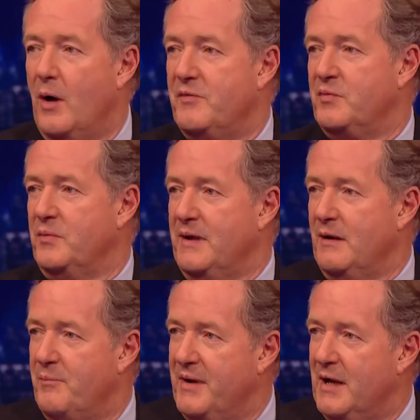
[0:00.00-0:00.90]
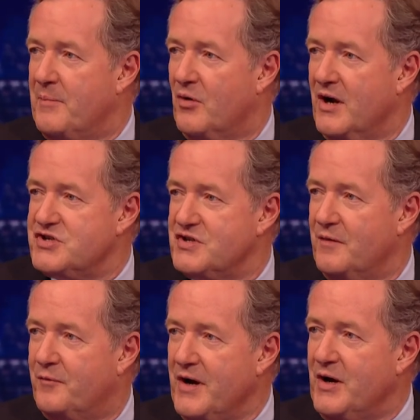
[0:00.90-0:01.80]
hoped there would be liberation
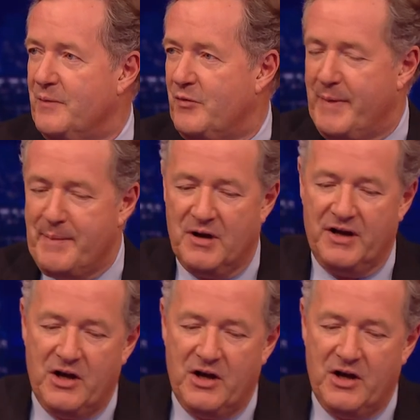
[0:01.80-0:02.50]
and freedom for people like